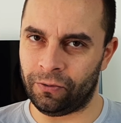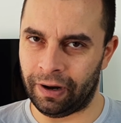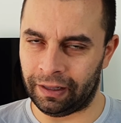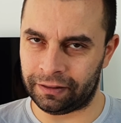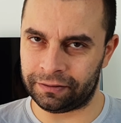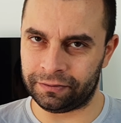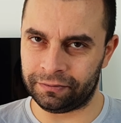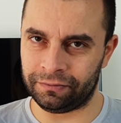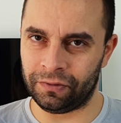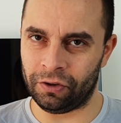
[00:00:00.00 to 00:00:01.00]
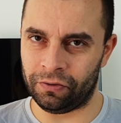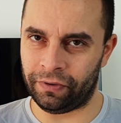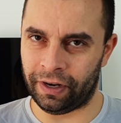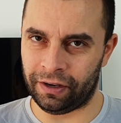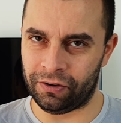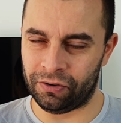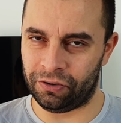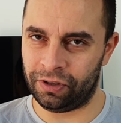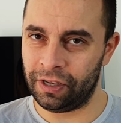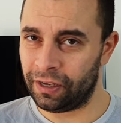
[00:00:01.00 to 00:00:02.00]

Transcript: well, not very good.